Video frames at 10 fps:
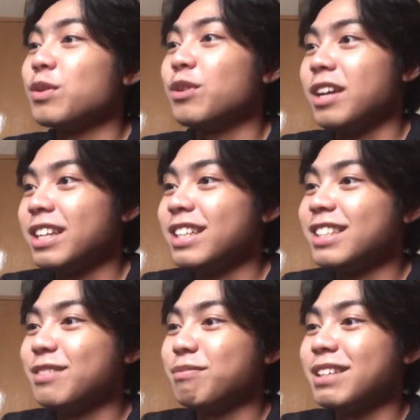ready,
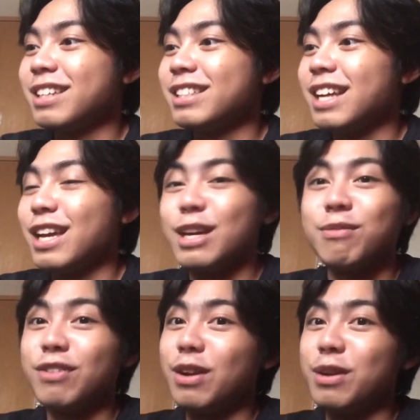because I
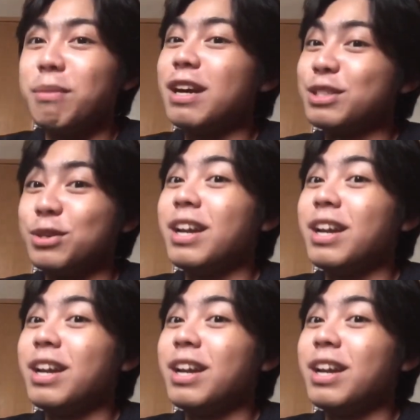am very much